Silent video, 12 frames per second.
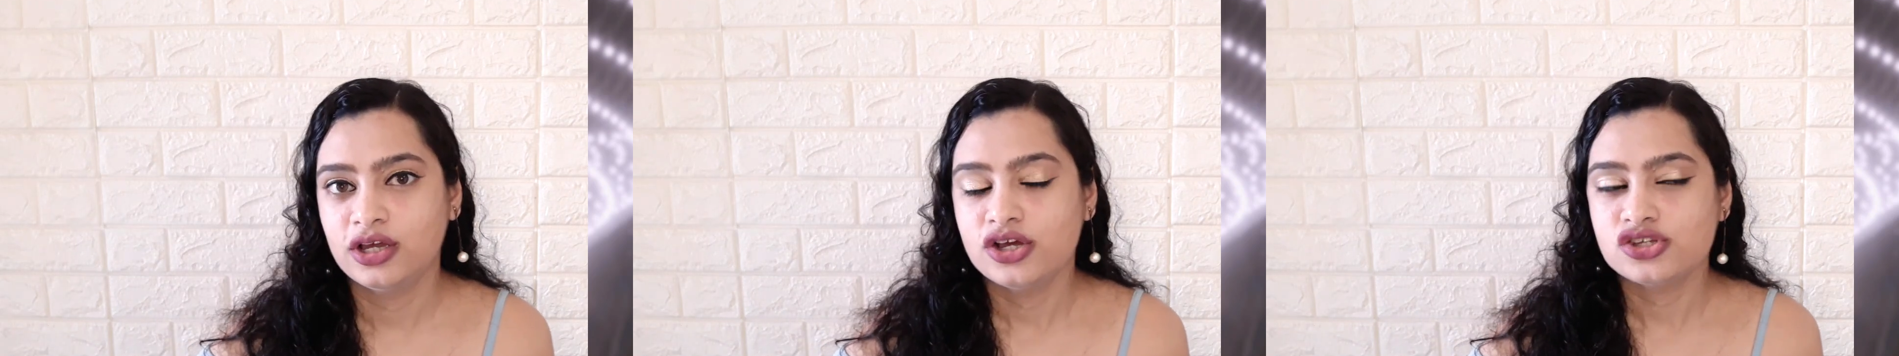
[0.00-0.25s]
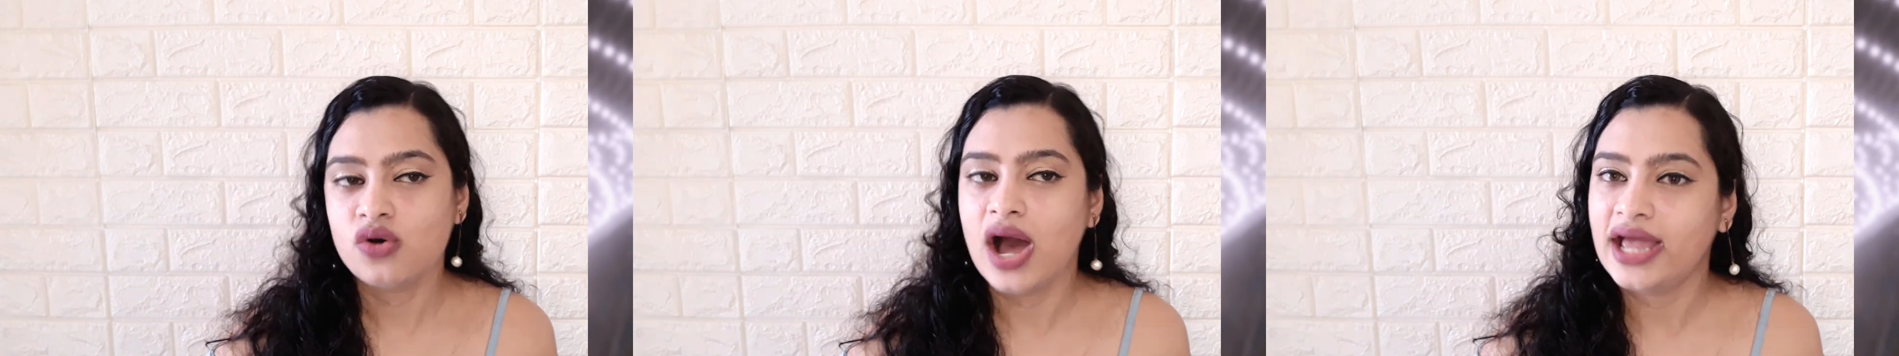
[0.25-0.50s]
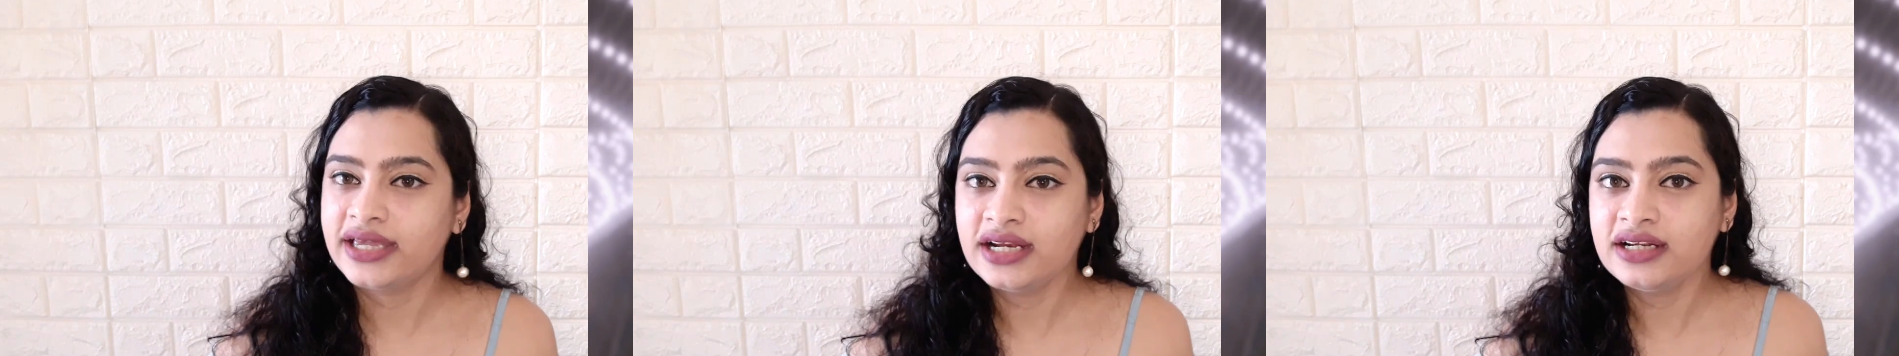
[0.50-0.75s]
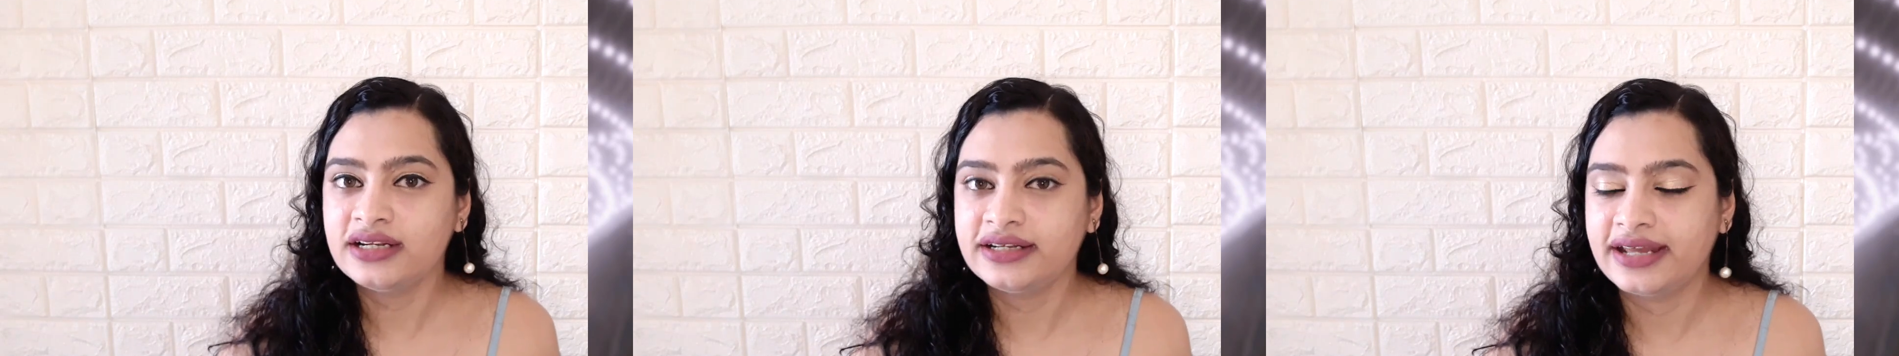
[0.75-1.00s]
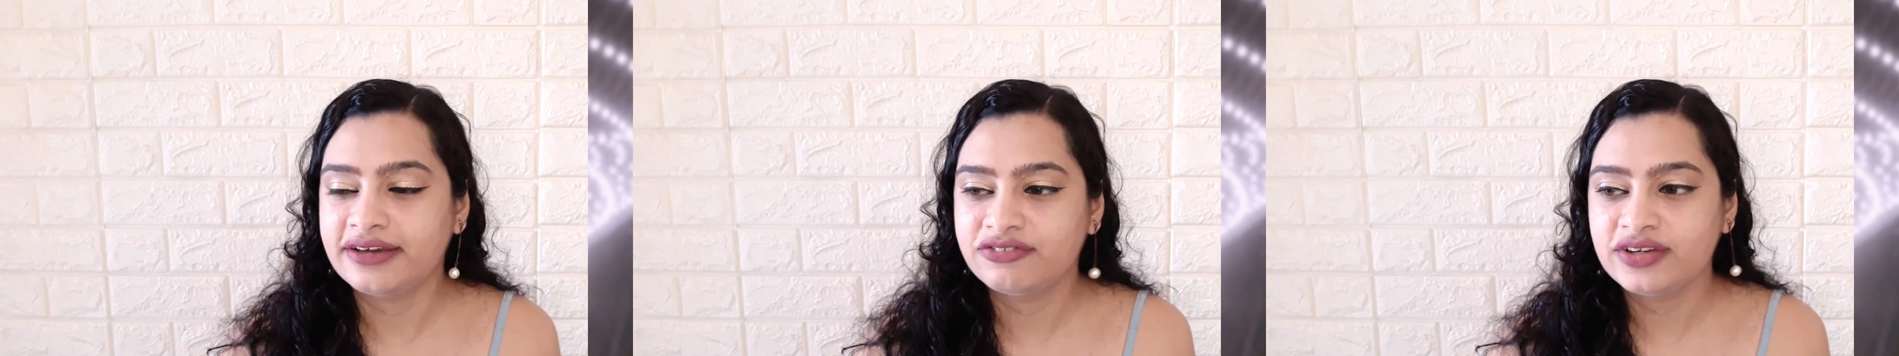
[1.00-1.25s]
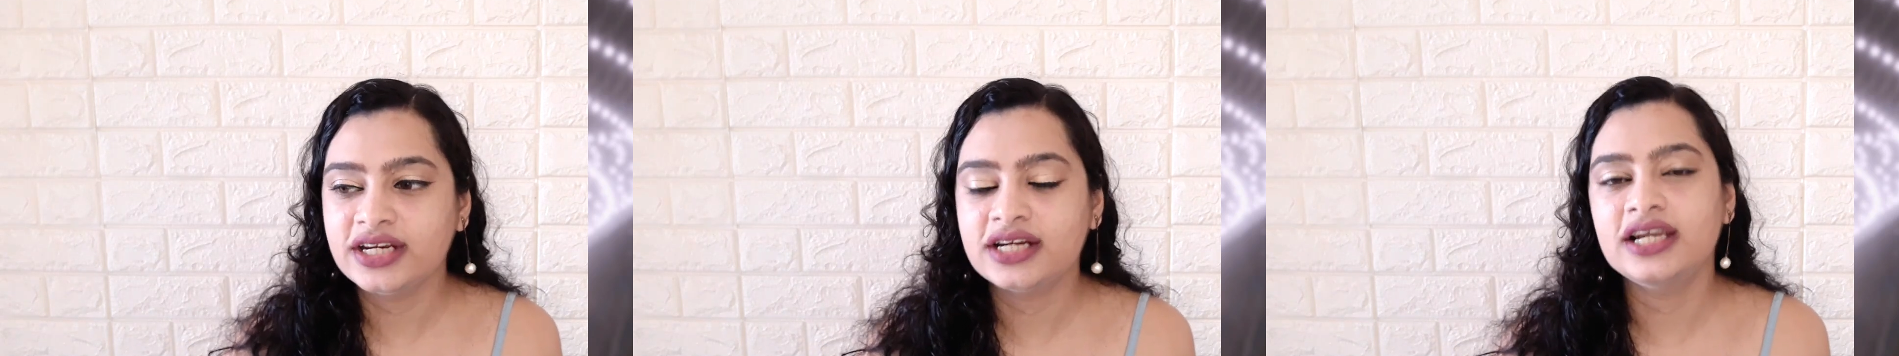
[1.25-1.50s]
So I can
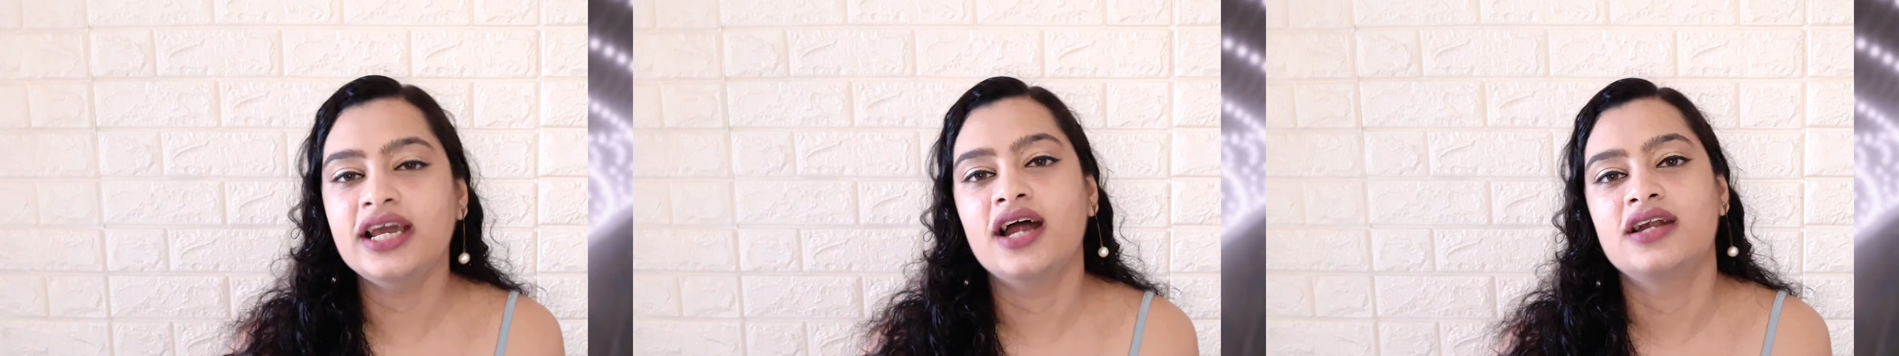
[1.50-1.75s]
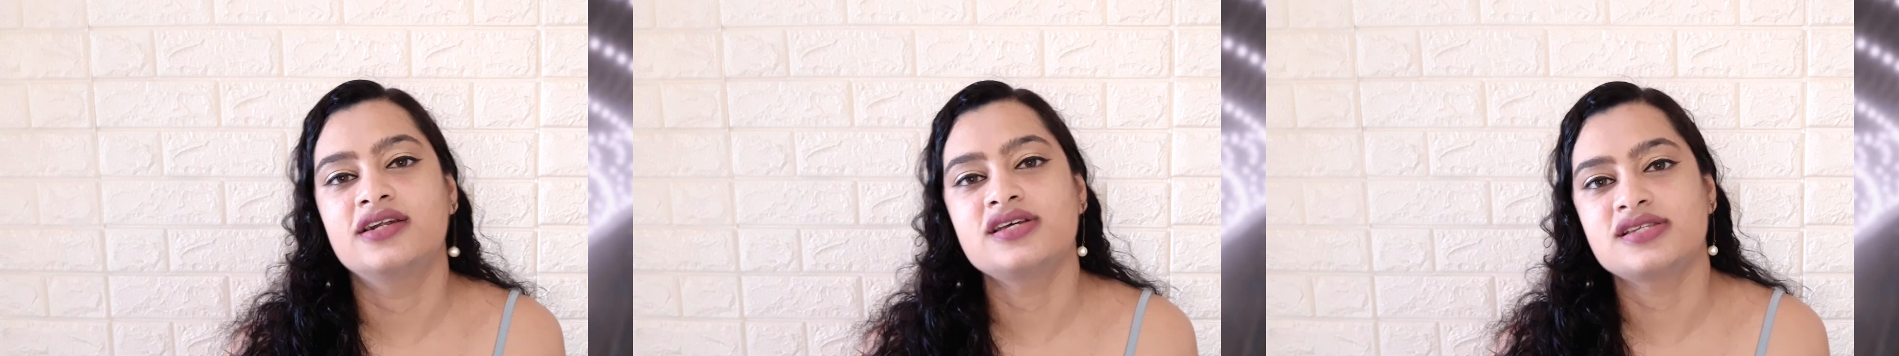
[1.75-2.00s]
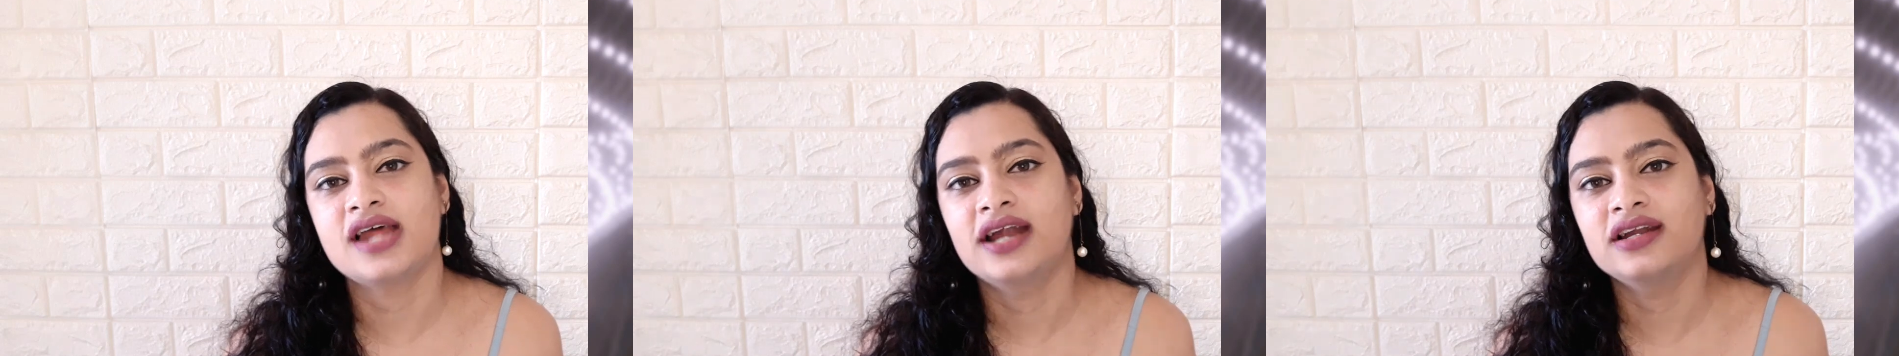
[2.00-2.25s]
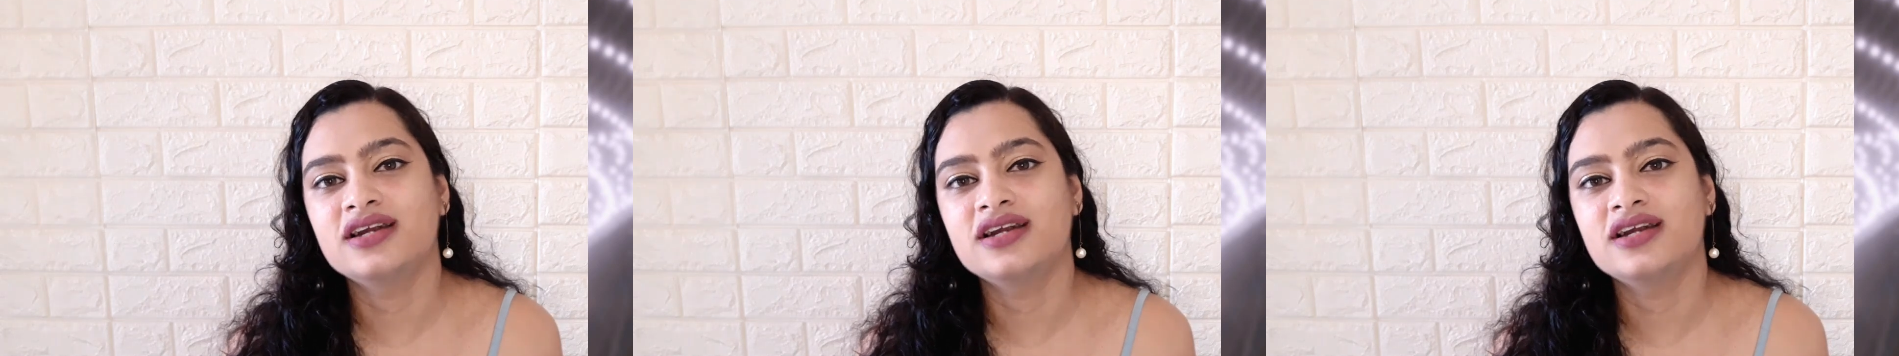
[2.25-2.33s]
definitely understand